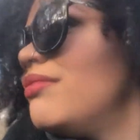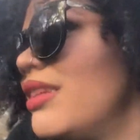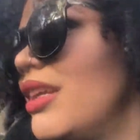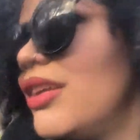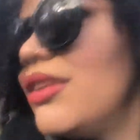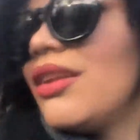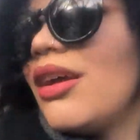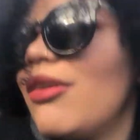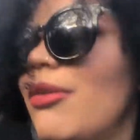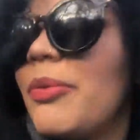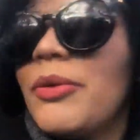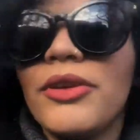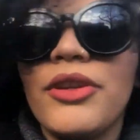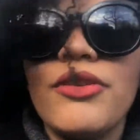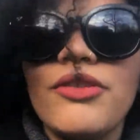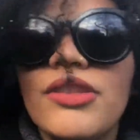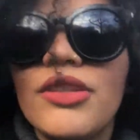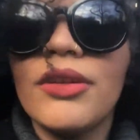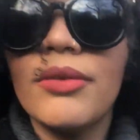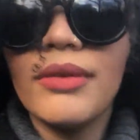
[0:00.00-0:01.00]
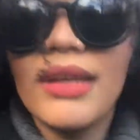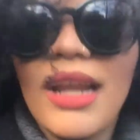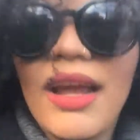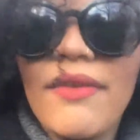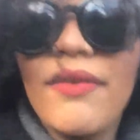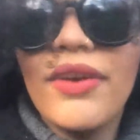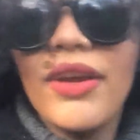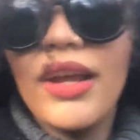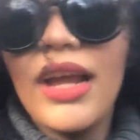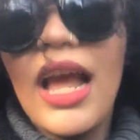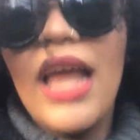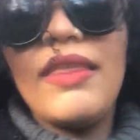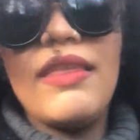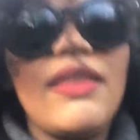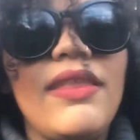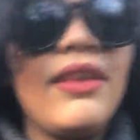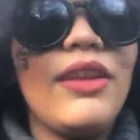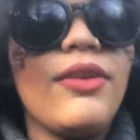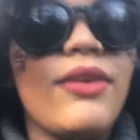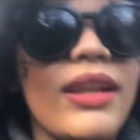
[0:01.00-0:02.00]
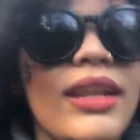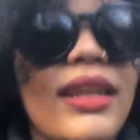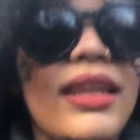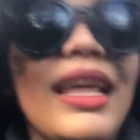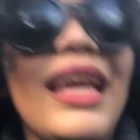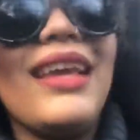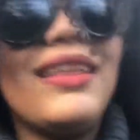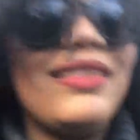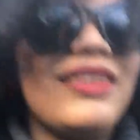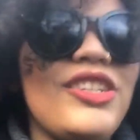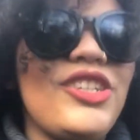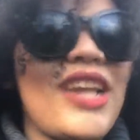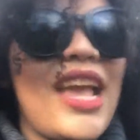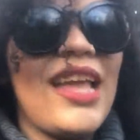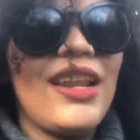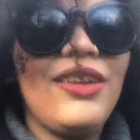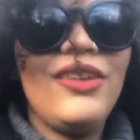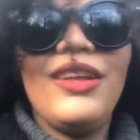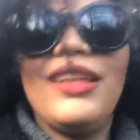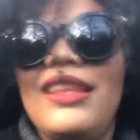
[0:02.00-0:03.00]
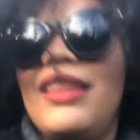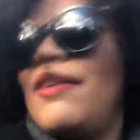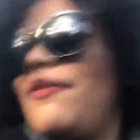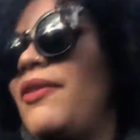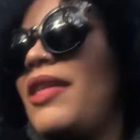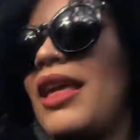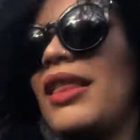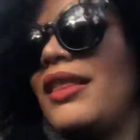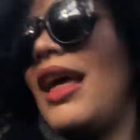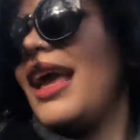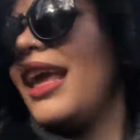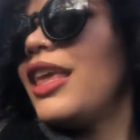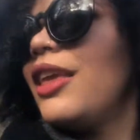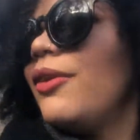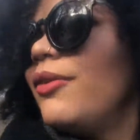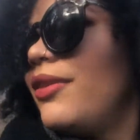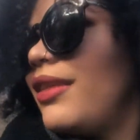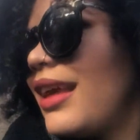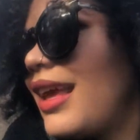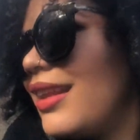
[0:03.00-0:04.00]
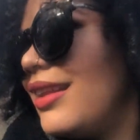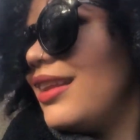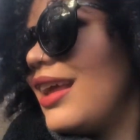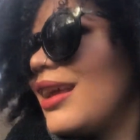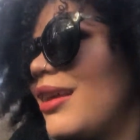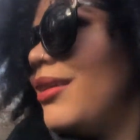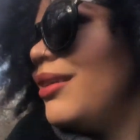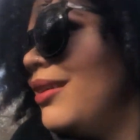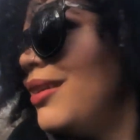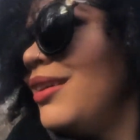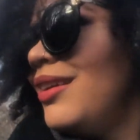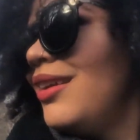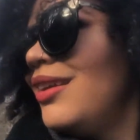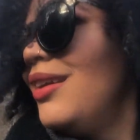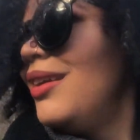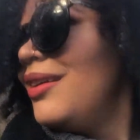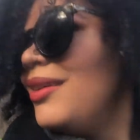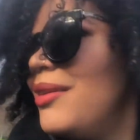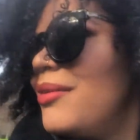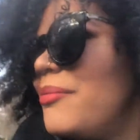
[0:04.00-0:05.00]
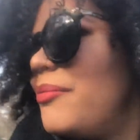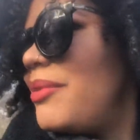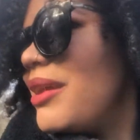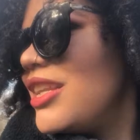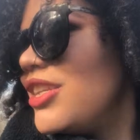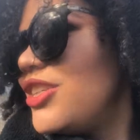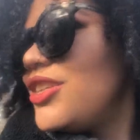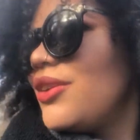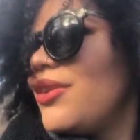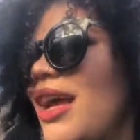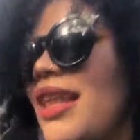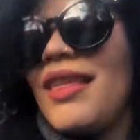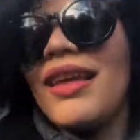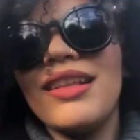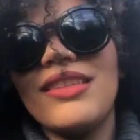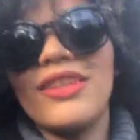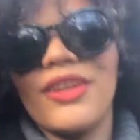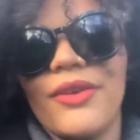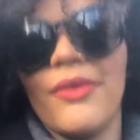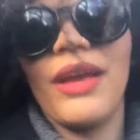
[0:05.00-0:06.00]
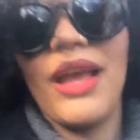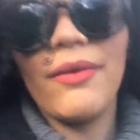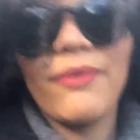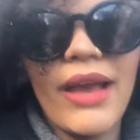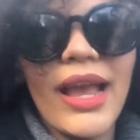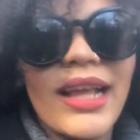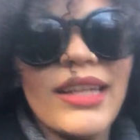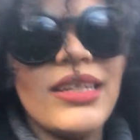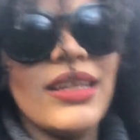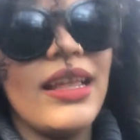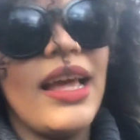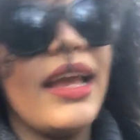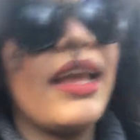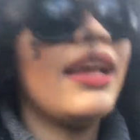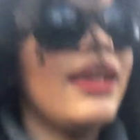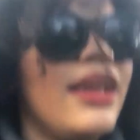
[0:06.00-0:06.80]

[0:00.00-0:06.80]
you know, a producer or whatever, and then you can link the channel, and if they like you, they could like binge you. I think it's a great way to like...